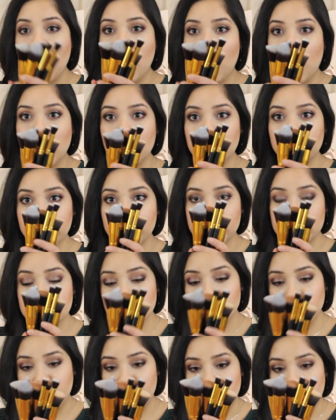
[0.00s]
all of
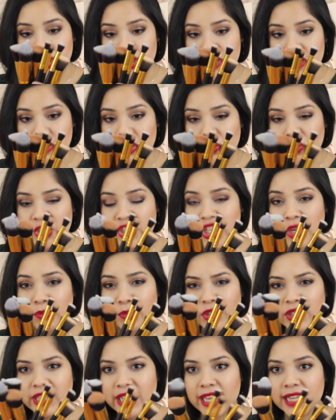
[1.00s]
these brushes which I'm
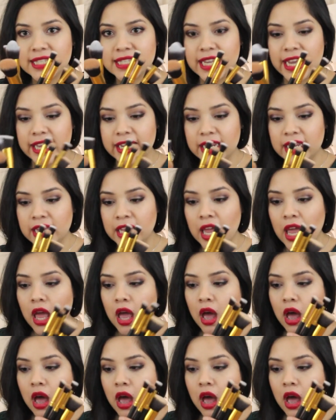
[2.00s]
really excited.